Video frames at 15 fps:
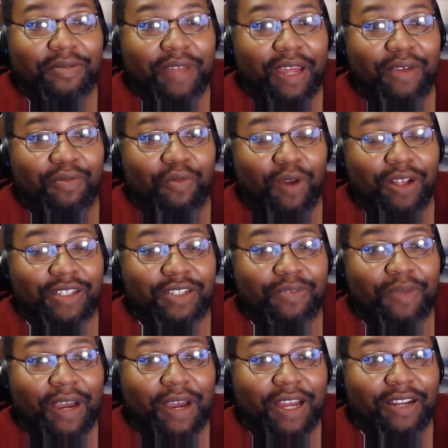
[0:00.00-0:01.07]
They want
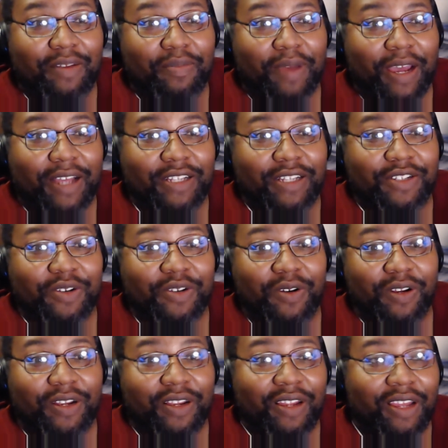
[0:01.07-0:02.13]
somebody to pass Jordan.